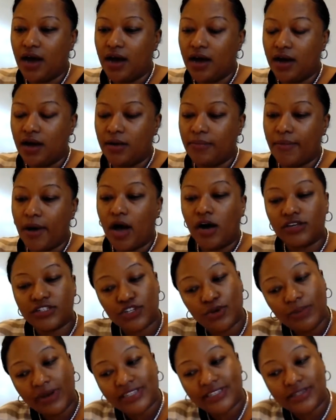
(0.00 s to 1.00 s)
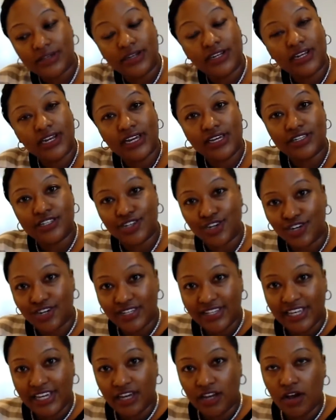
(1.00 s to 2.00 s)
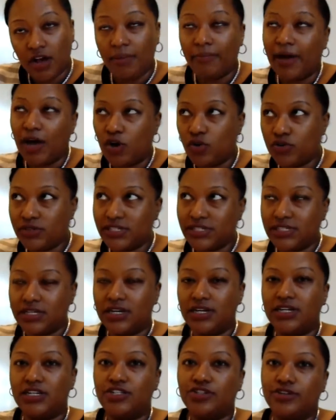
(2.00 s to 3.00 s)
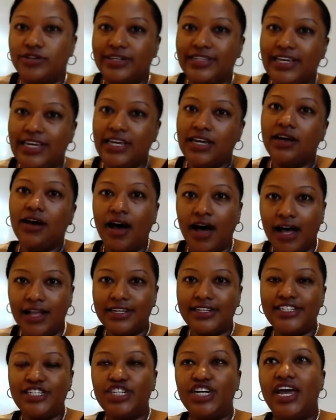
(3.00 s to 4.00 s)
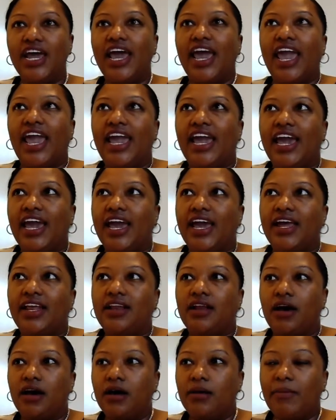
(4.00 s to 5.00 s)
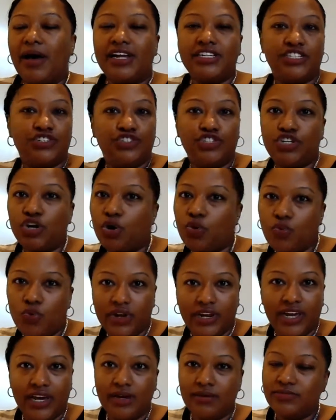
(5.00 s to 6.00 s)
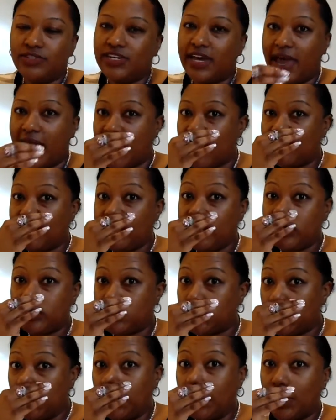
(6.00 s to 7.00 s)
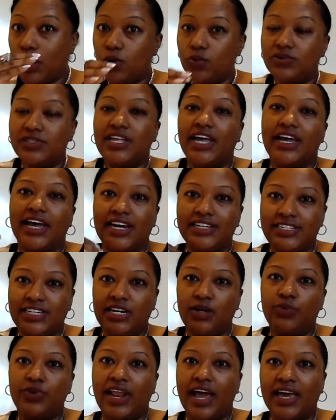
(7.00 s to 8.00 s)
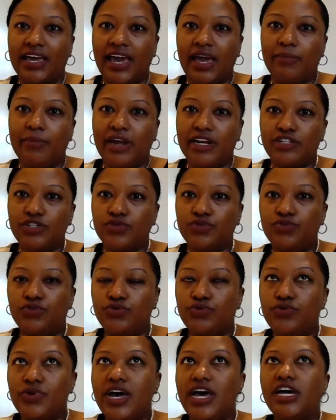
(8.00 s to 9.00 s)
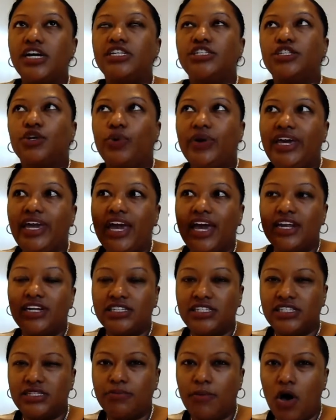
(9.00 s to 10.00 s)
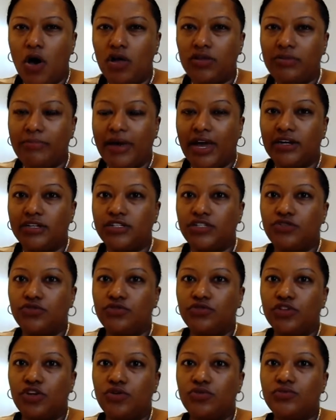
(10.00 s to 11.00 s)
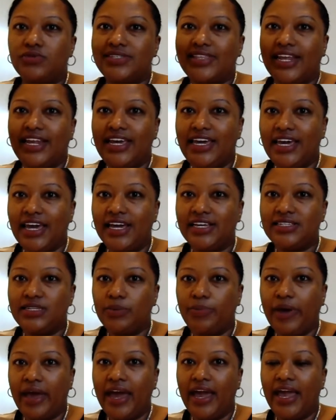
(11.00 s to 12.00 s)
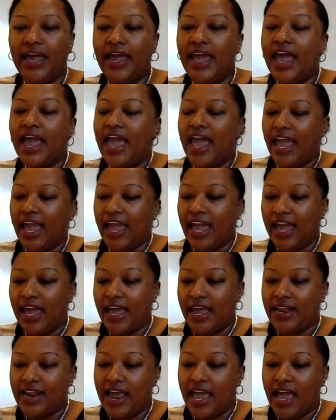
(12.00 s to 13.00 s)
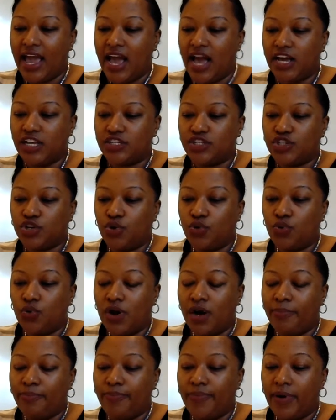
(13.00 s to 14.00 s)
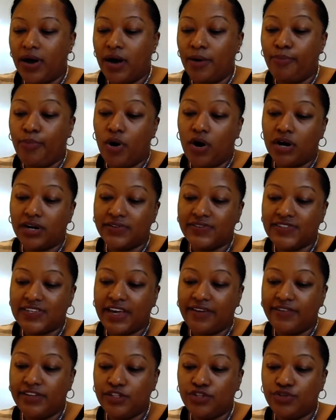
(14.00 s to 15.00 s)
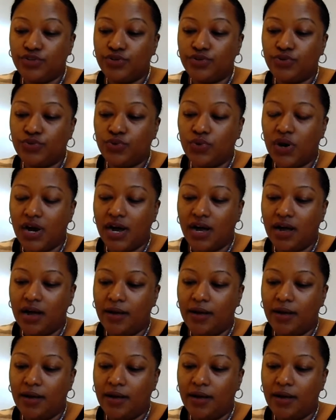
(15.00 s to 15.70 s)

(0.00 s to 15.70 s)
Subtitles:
Also, my son is currently my oldest son is currently in college, and I don't want him to have any student loans like I did when I came out of school. So he had a small amount of student loans that he has to pay, and so a part of saving to